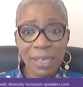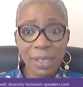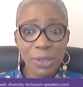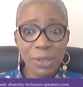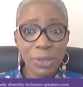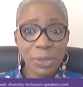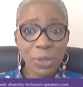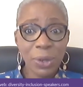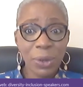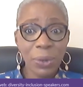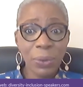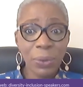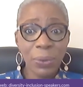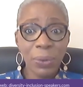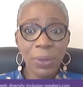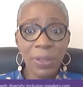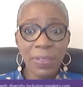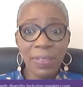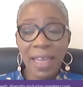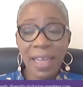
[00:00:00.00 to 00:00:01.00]

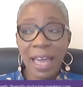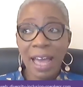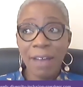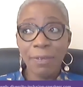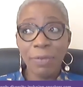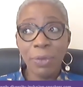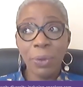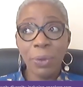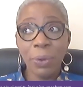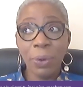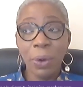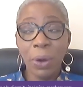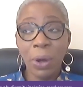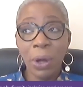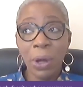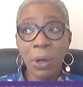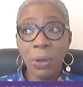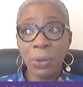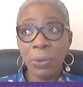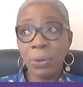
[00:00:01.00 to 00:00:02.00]
So they have no
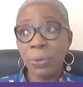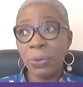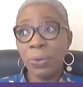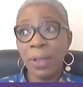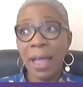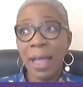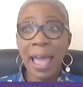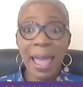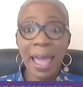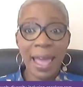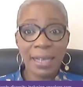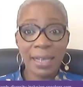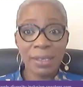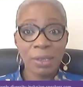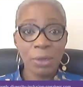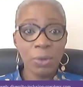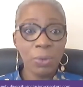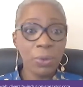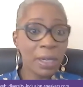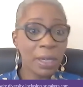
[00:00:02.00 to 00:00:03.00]
Uncle
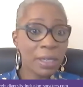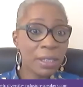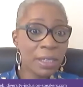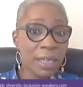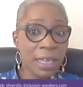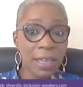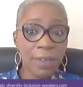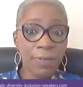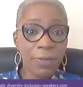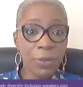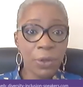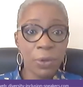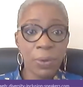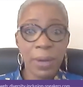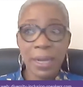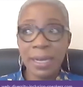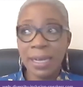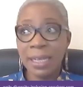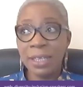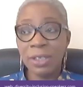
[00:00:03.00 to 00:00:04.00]
X who can give
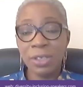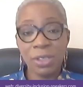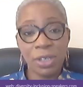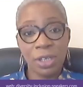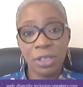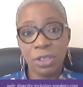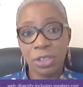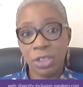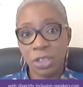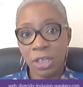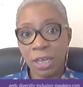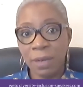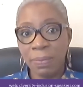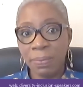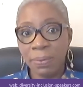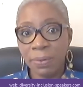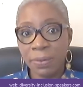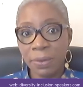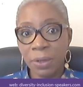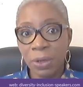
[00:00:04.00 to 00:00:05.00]
you an
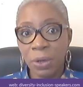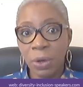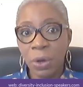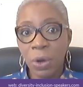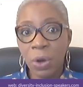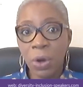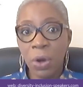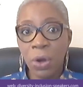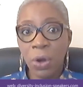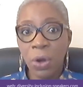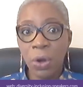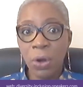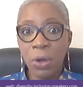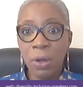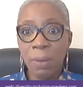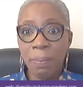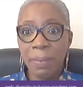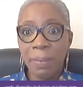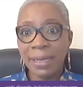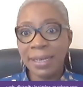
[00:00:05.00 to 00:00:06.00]
internship,
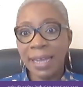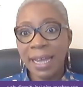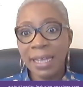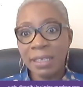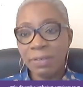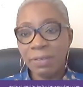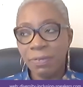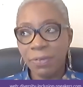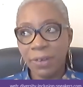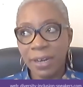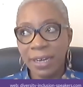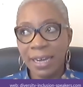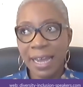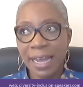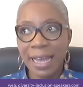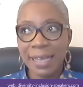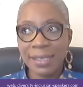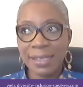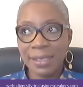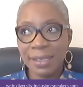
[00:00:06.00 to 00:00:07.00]
or my dad's friend
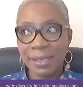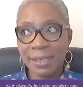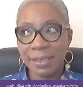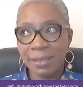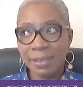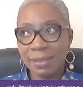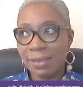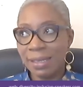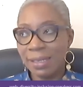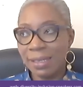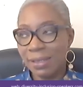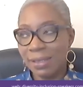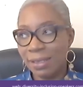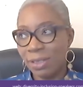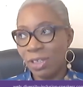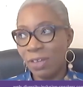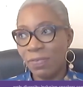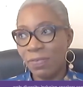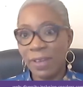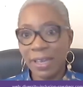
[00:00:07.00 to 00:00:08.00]
is the
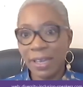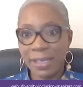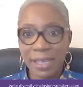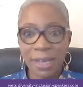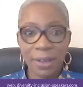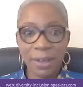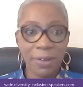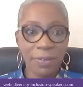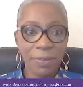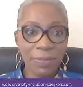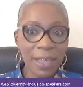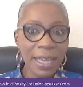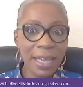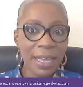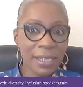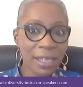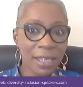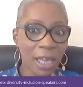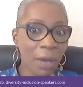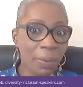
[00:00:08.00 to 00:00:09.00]
chief exec of
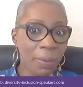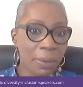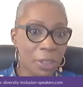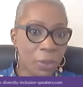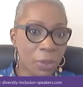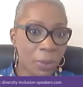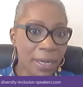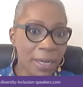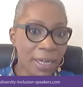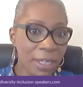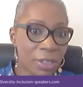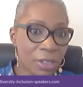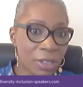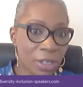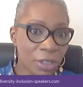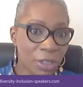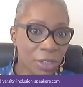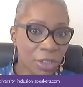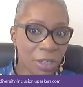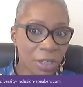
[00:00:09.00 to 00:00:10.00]
this, go and do an
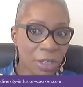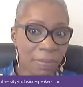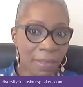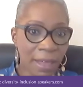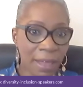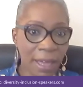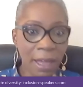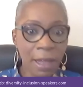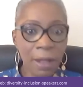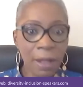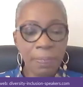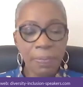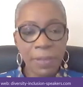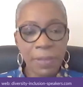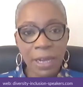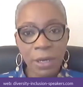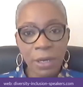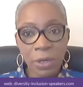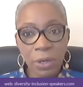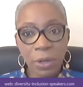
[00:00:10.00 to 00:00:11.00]
internship there.
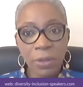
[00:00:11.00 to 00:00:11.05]
They